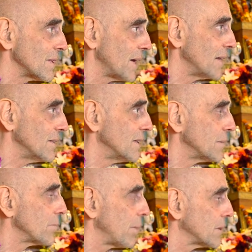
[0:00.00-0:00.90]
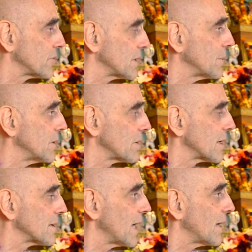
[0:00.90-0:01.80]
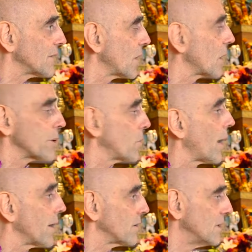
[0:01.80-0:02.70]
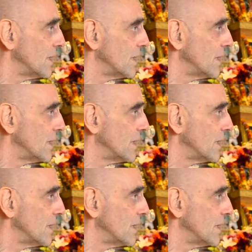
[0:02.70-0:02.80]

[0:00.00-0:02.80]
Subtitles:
Right? How about the same here like that? That's all it required.